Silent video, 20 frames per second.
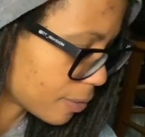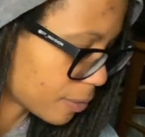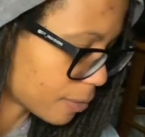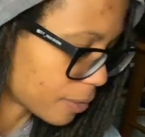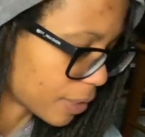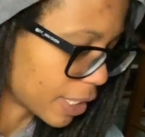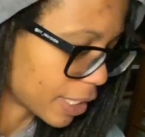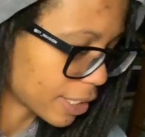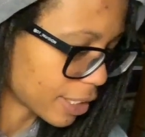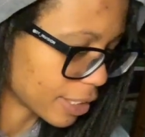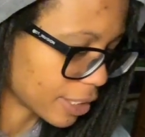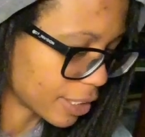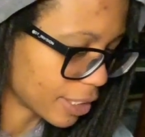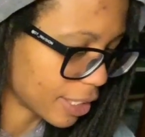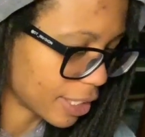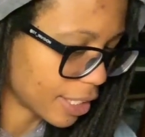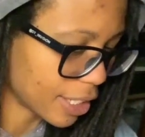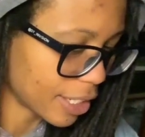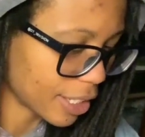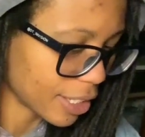Franklin
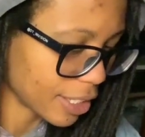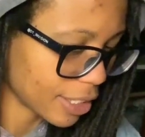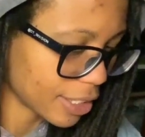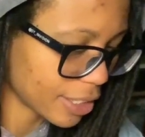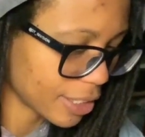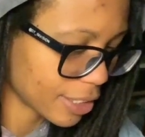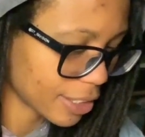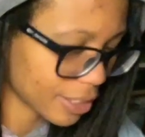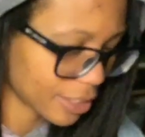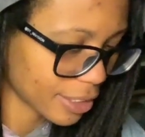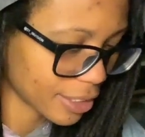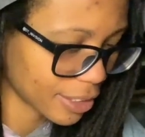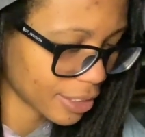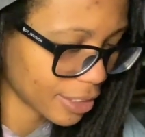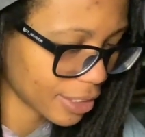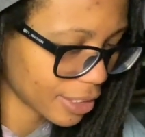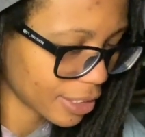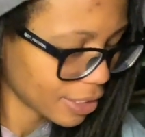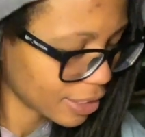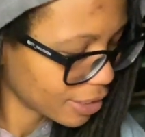High.
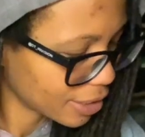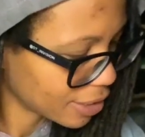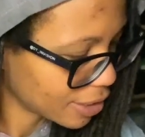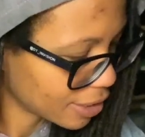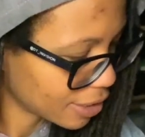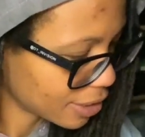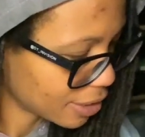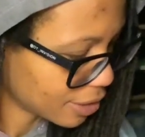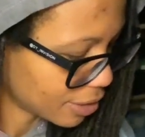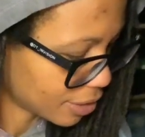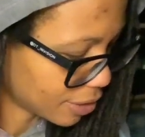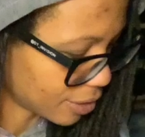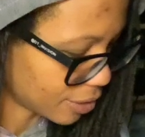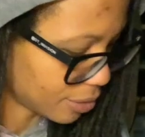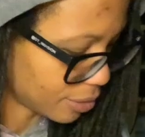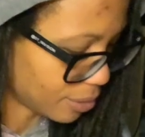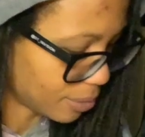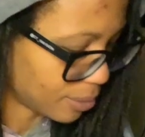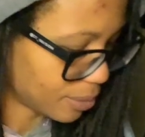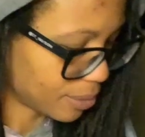
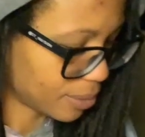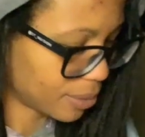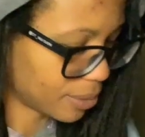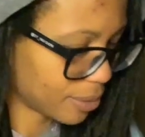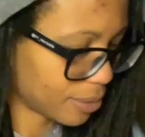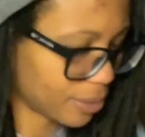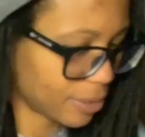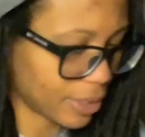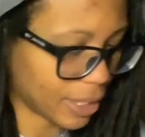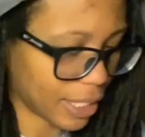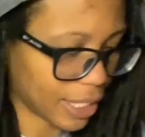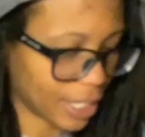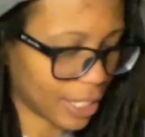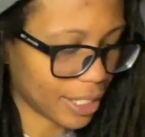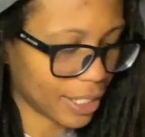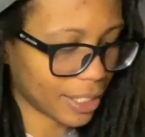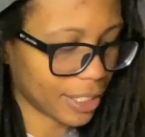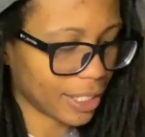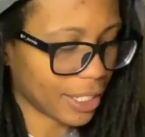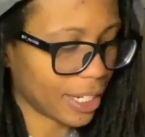Oof.
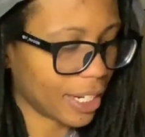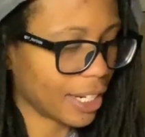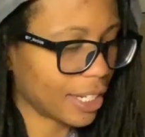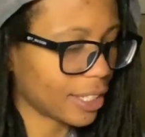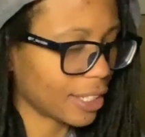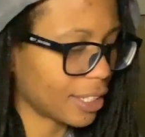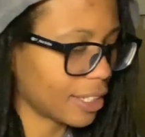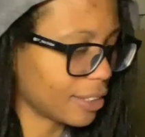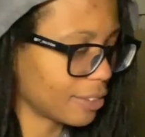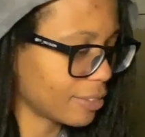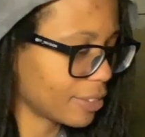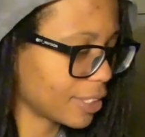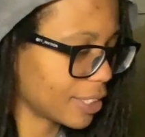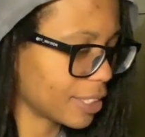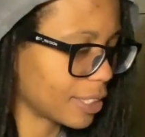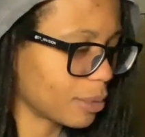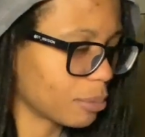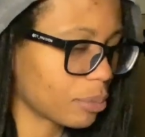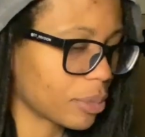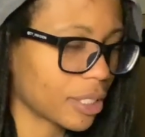I love the
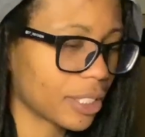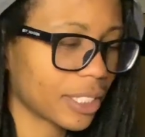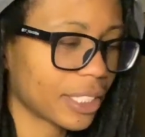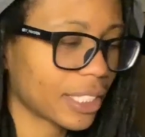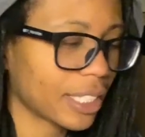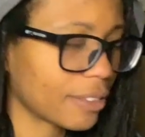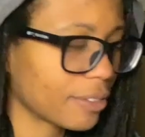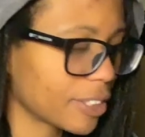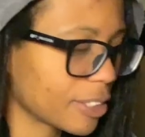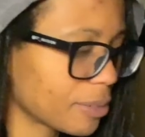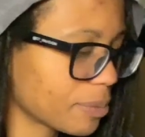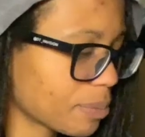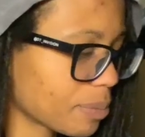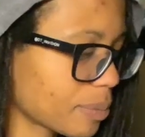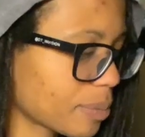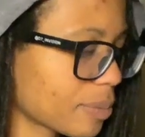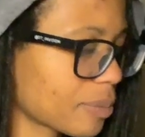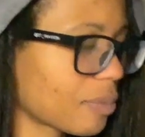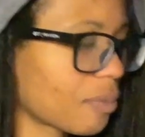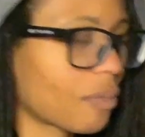number
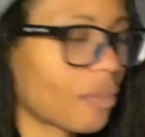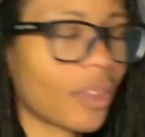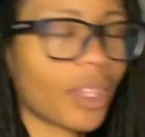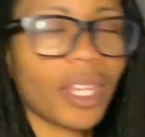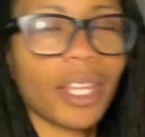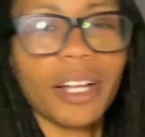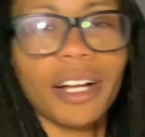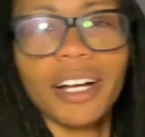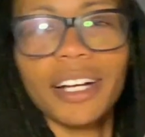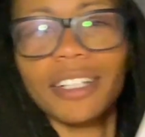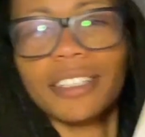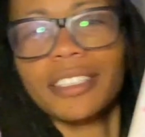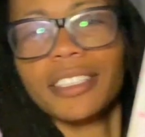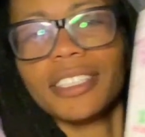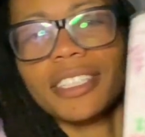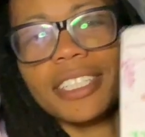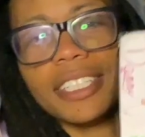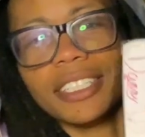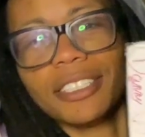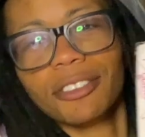7. I
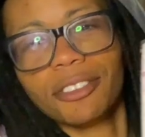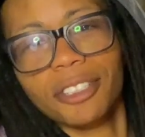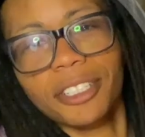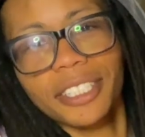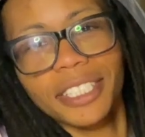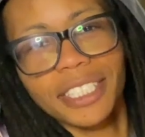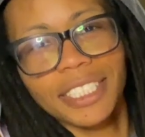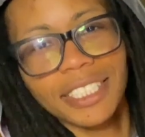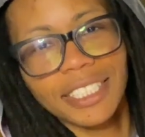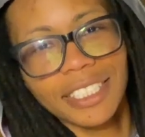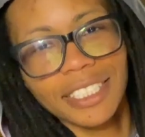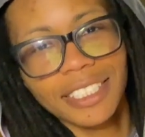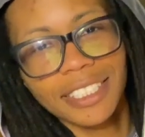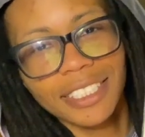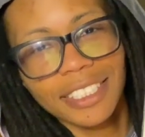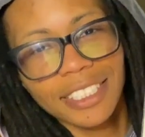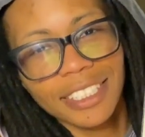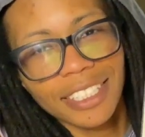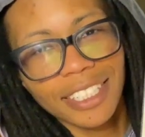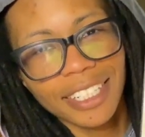also like drawing
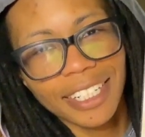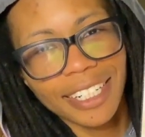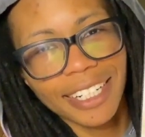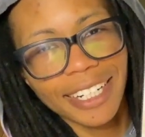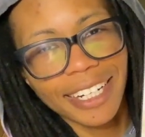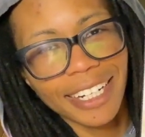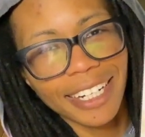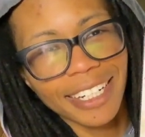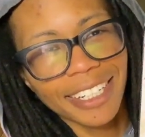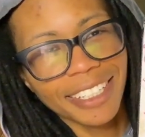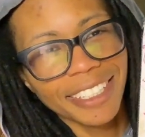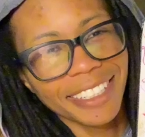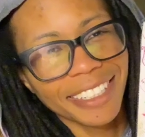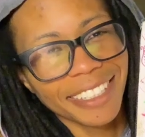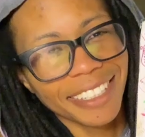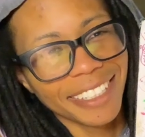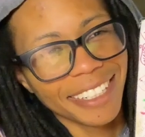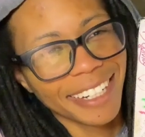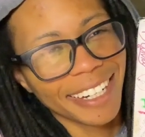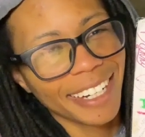
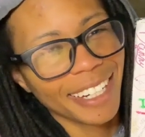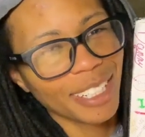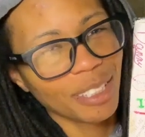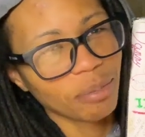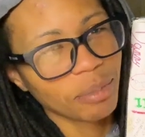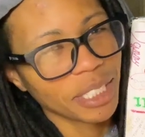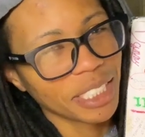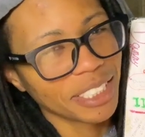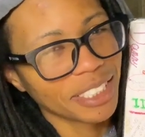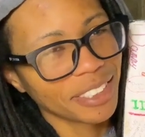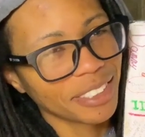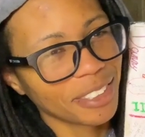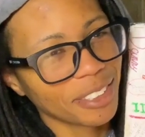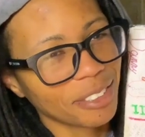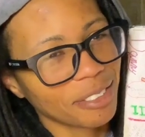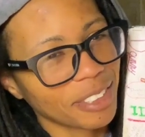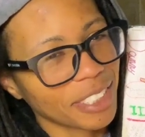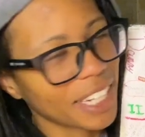anime dudes with